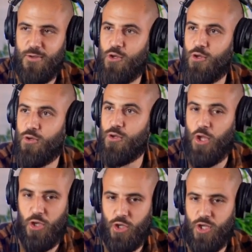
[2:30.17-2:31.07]

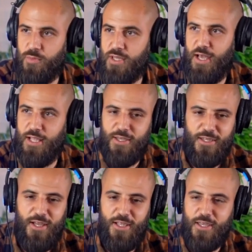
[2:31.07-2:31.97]
Speaking of, they make some
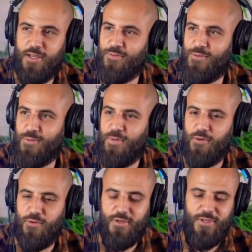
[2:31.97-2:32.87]
bold claims about
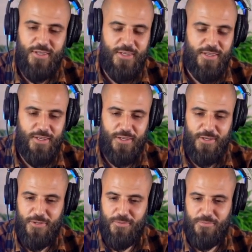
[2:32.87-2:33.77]
shedding pounds
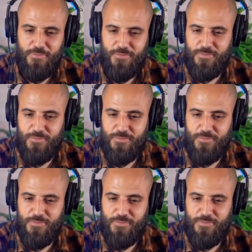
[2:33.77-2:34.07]
quickly.